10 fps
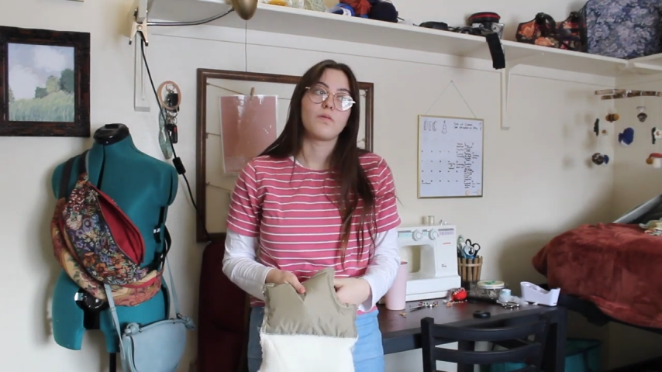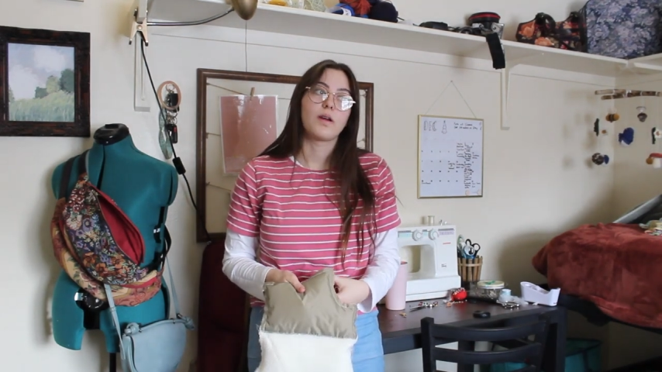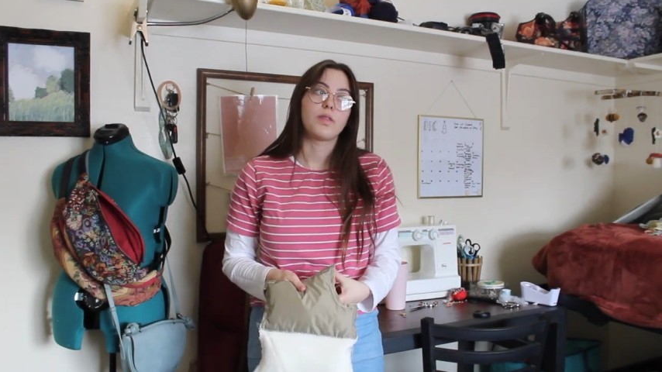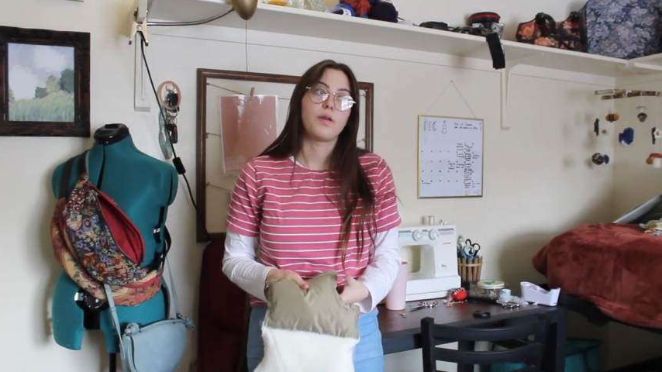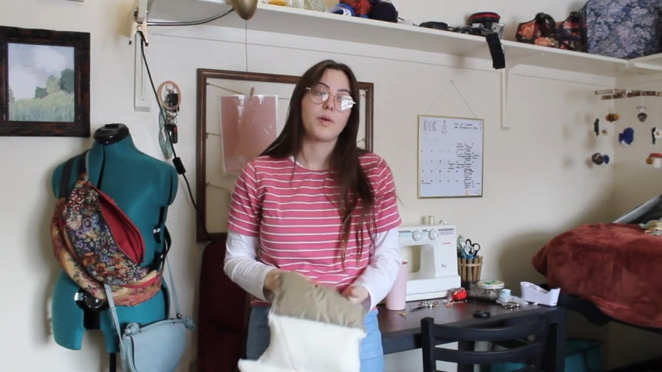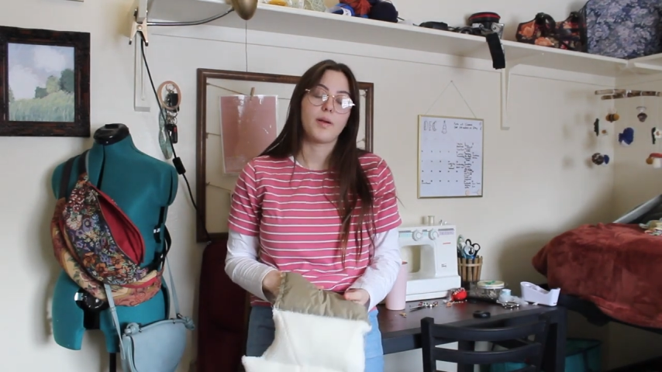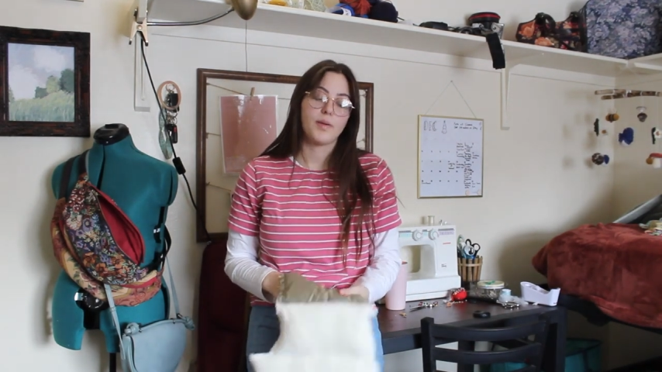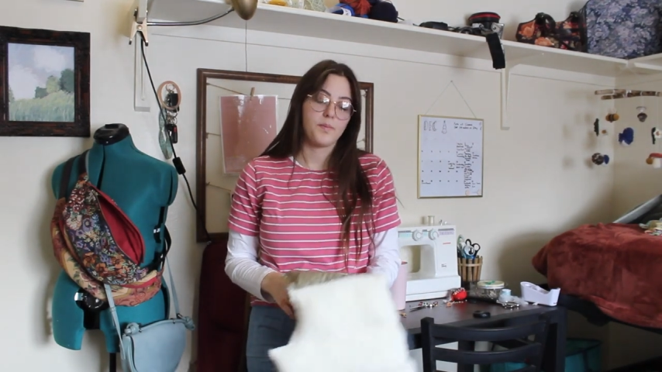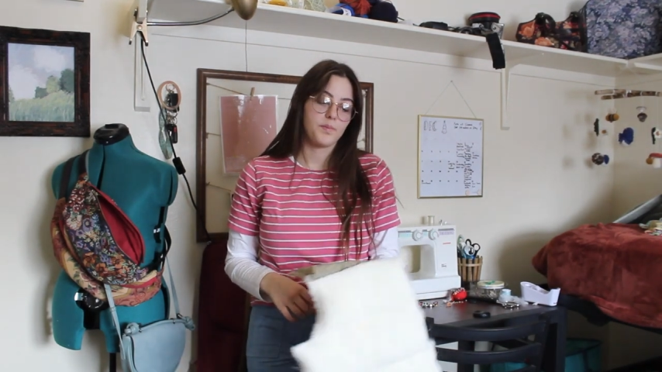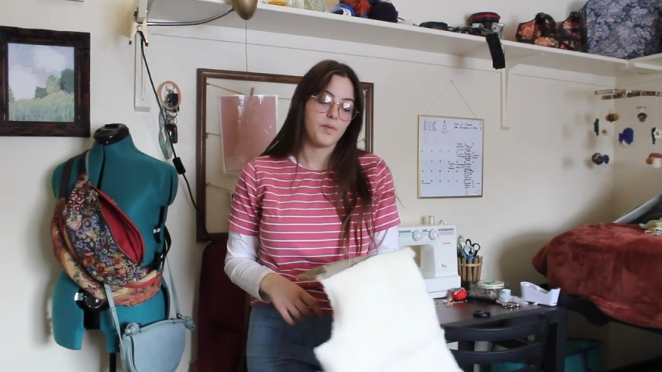around the
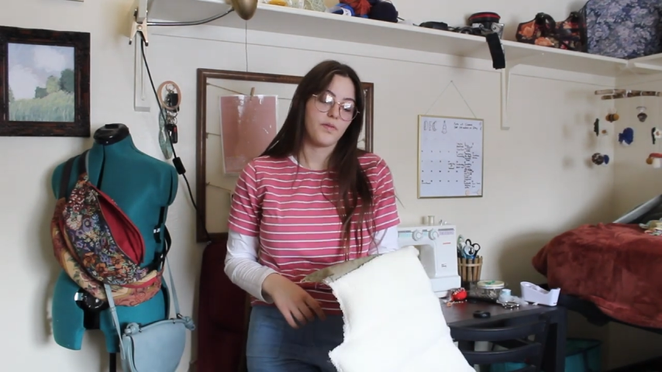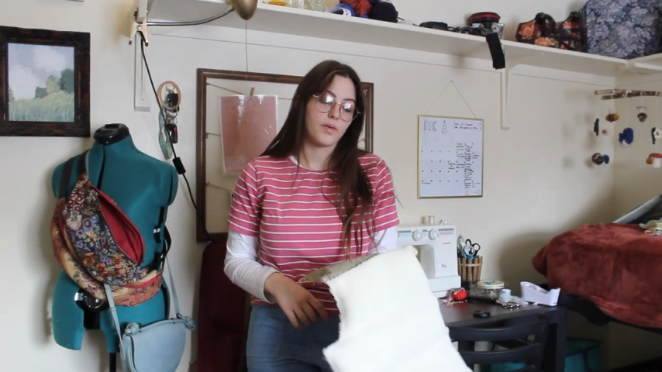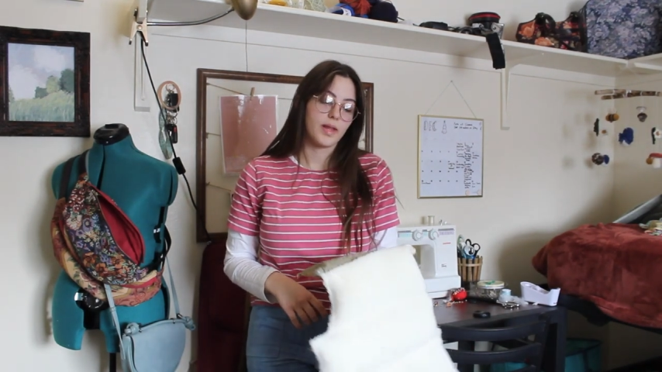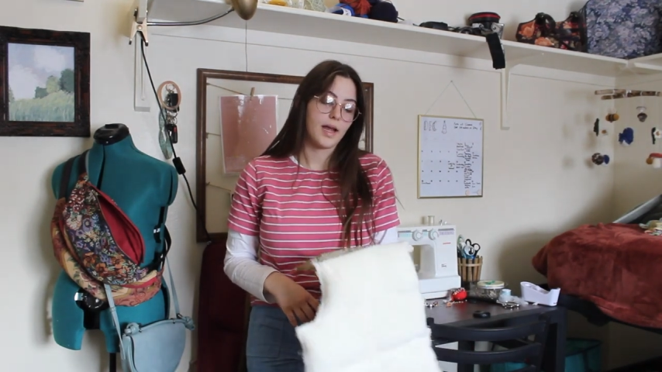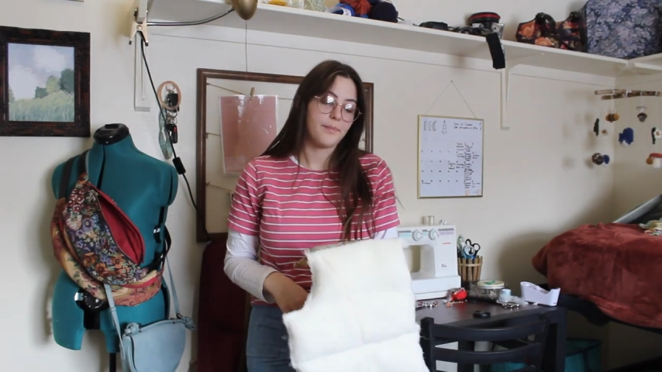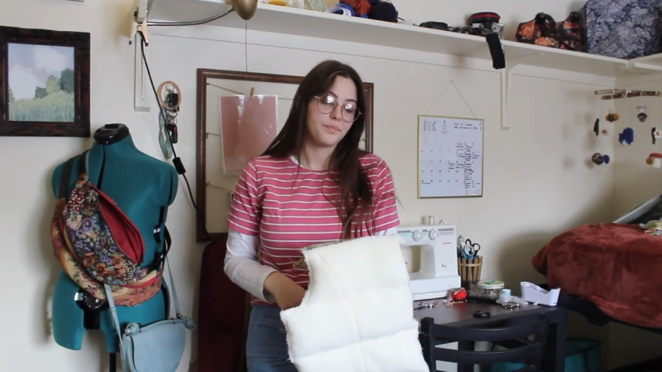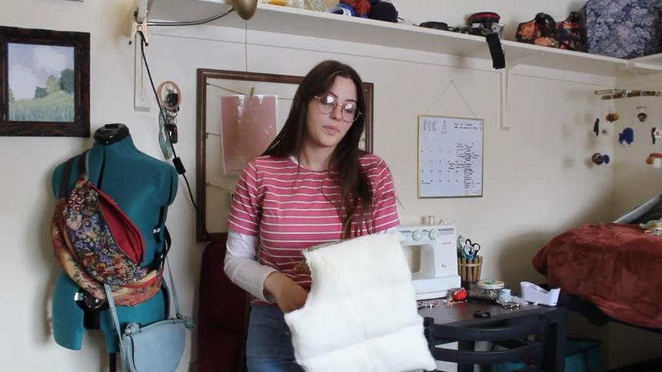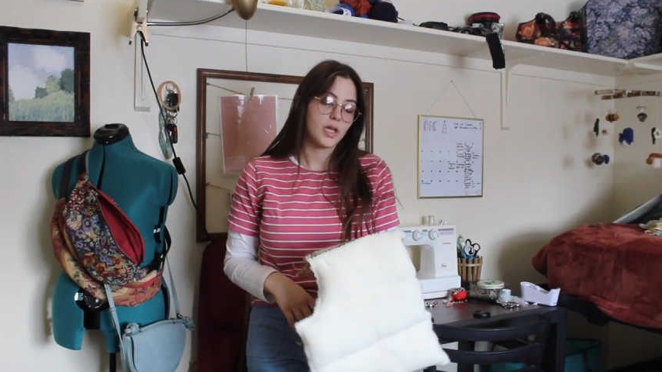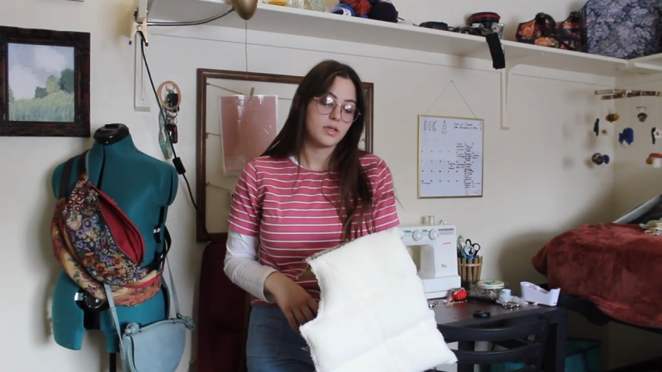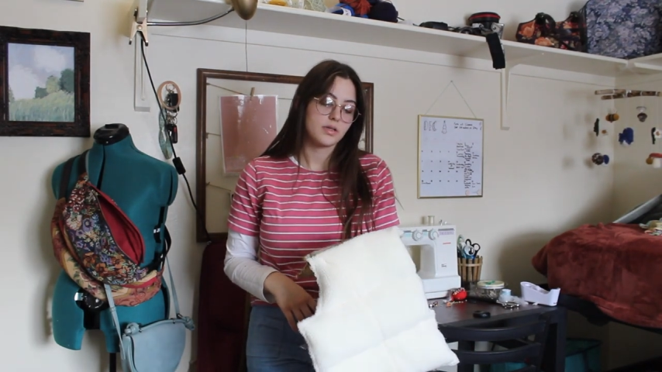apartment before they come.
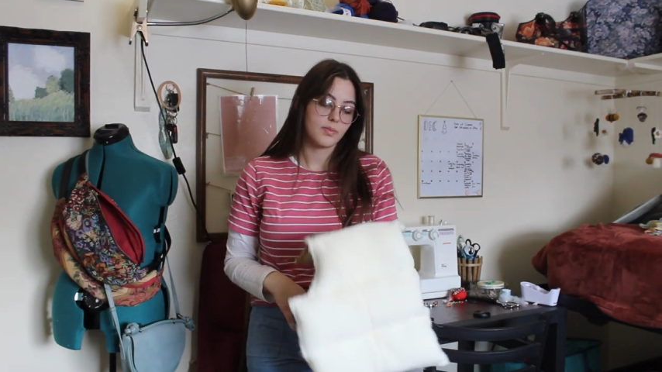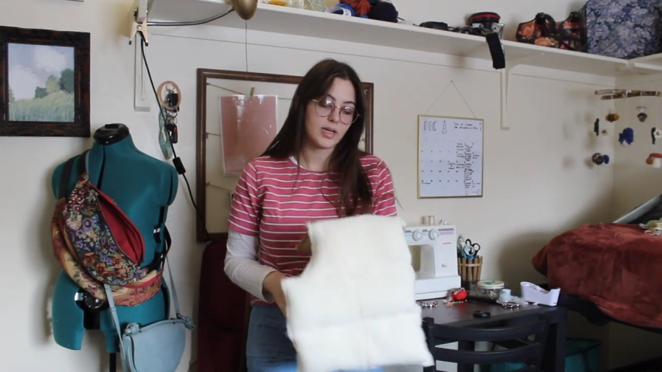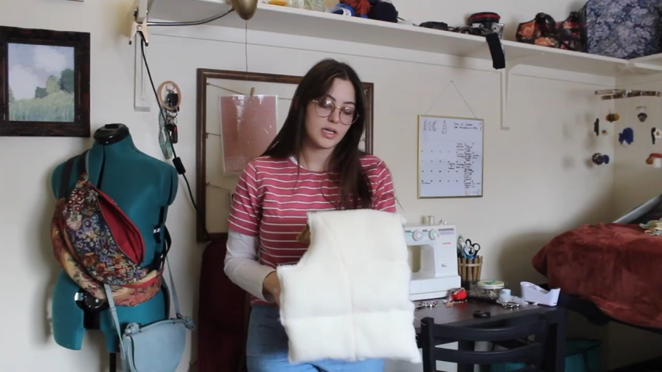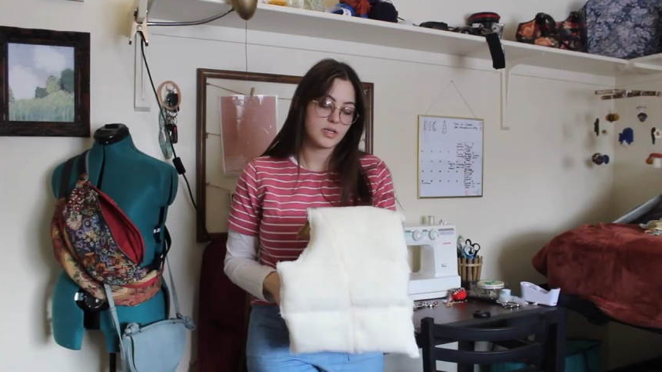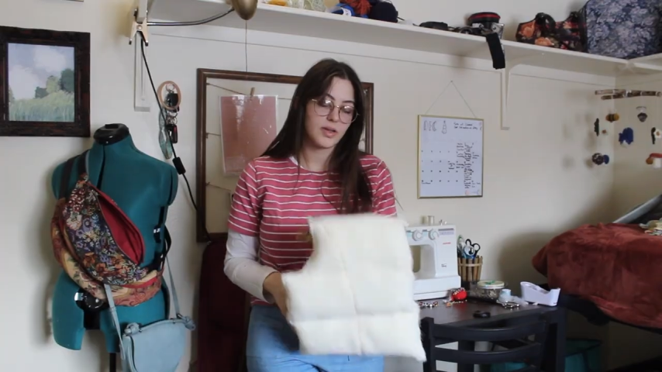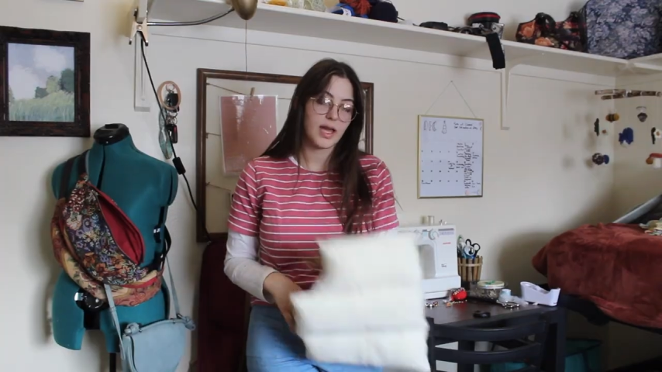So I'm going to do